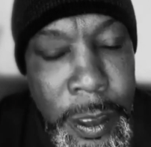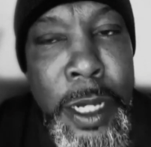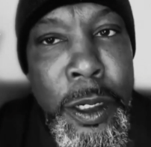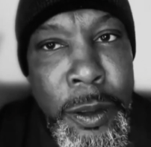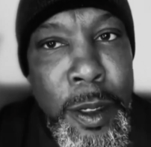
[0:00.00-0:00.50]

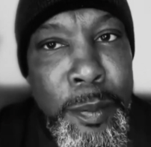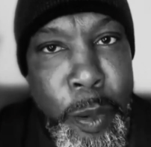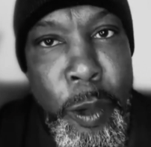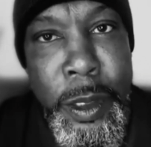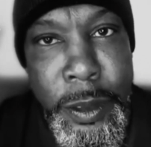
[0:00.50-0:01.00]
know the
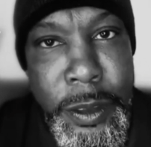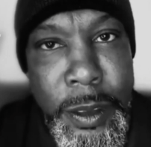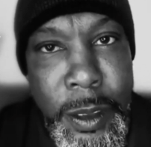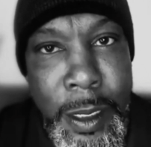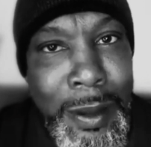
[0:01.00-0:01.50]

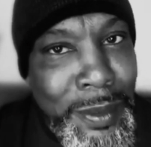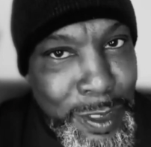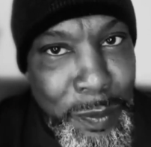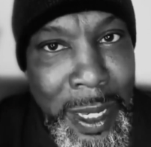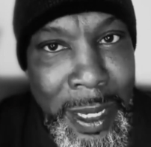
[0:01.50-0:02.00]
importance of
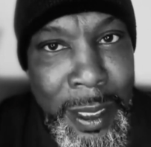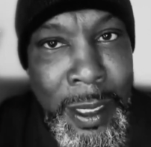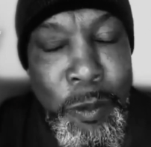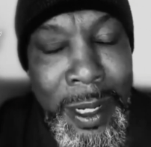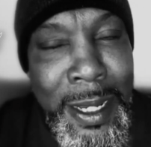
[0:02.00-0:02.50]
this man
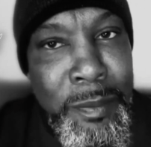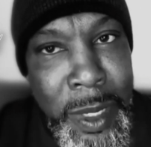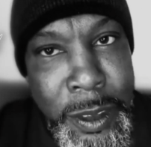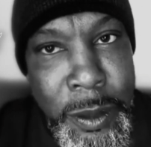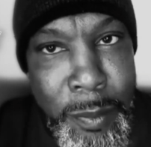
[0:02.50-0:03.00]
and what he
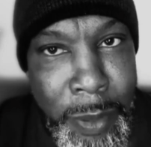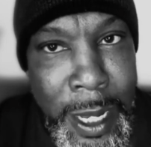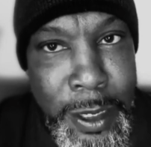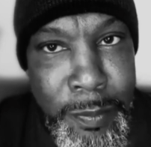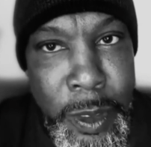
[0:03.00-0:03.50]
meant to the
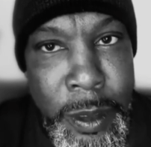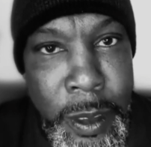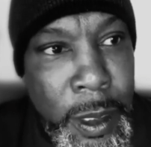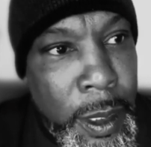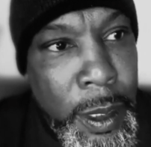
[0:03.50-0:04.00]
black community.